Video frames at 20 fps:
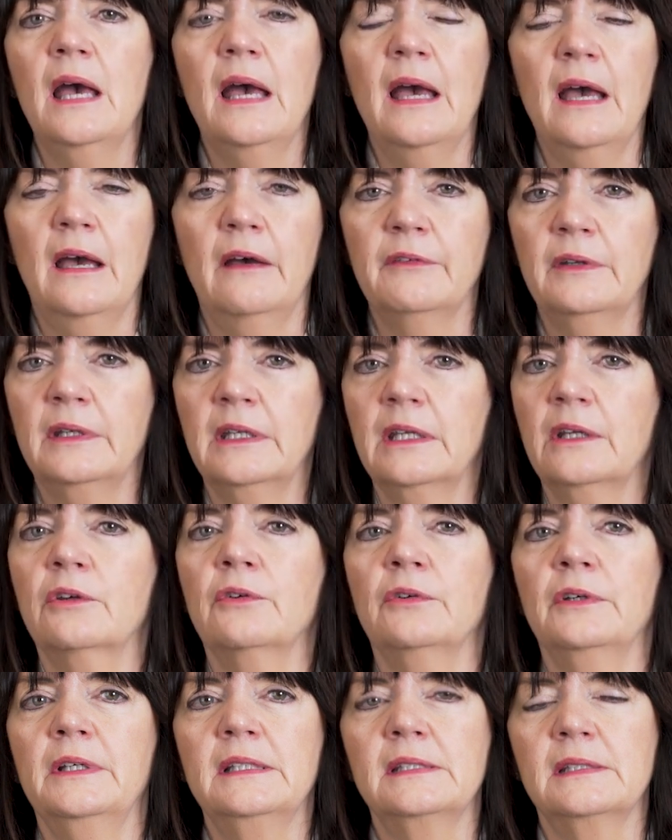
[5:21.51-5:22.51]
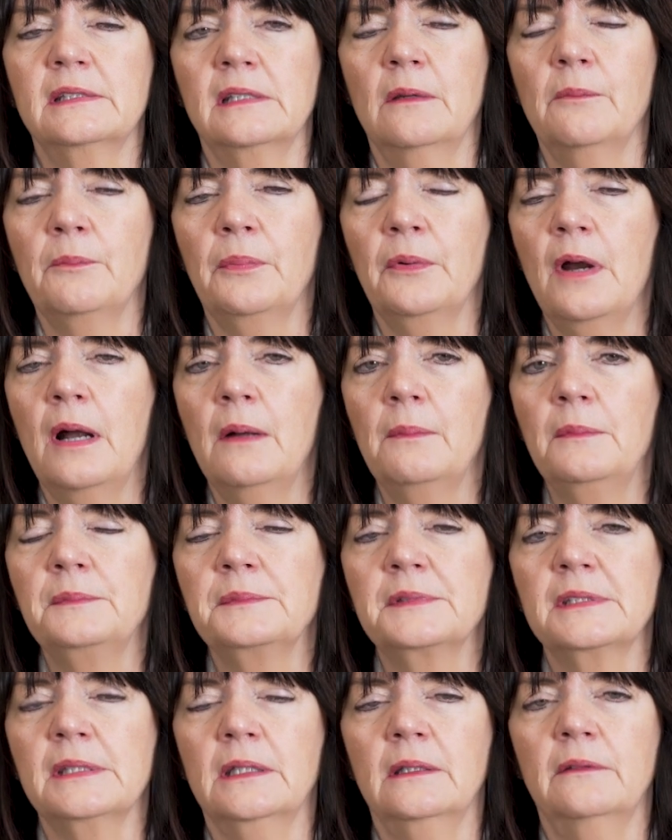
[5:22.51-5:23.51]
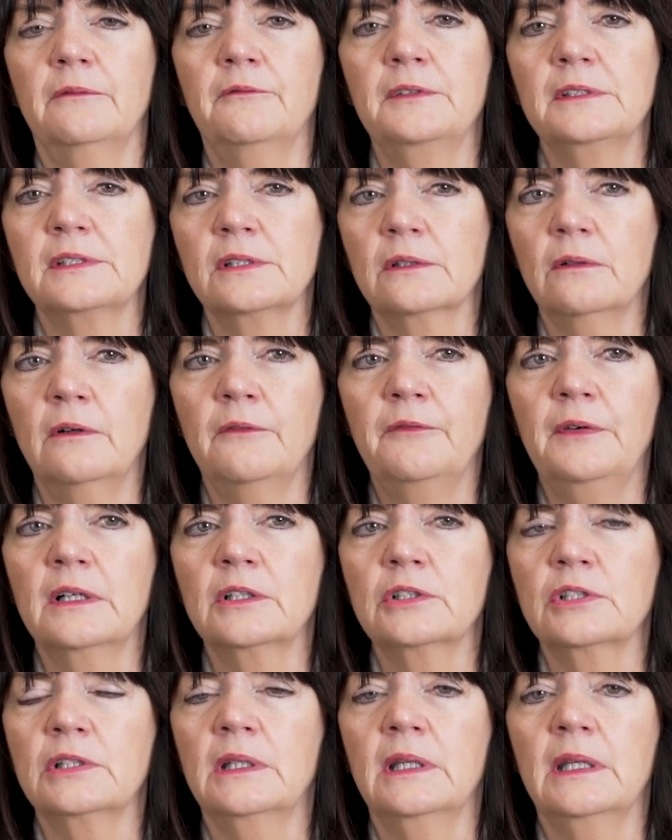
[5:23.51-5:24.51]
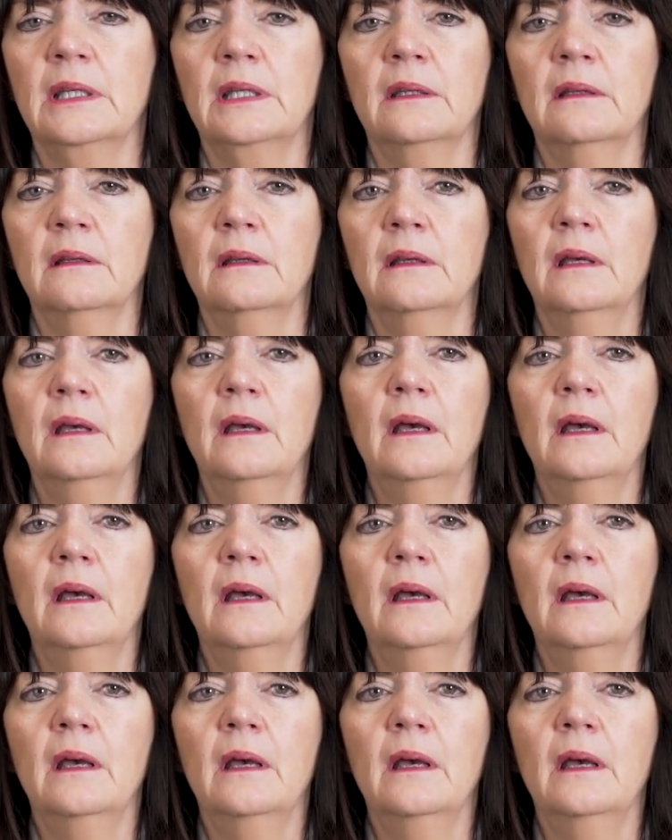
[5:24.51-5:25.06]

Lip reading: have an increase in problems in physical functioning,